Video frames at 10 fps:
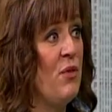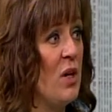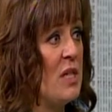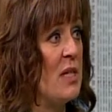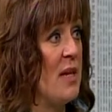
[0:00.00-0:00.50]
for
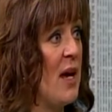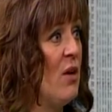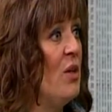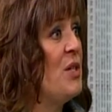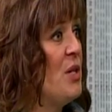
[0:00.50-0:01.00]
us as
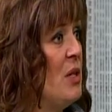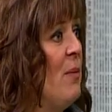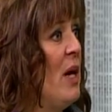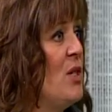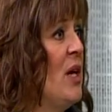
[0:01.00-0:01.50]
adults,
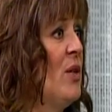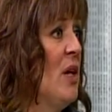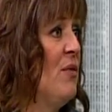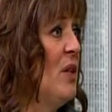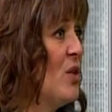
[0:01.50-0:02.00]
imagine how
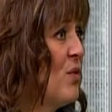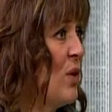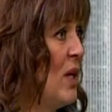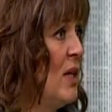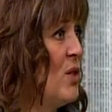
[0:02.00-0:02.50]
tough it is for
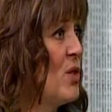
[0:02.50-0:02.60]
kids.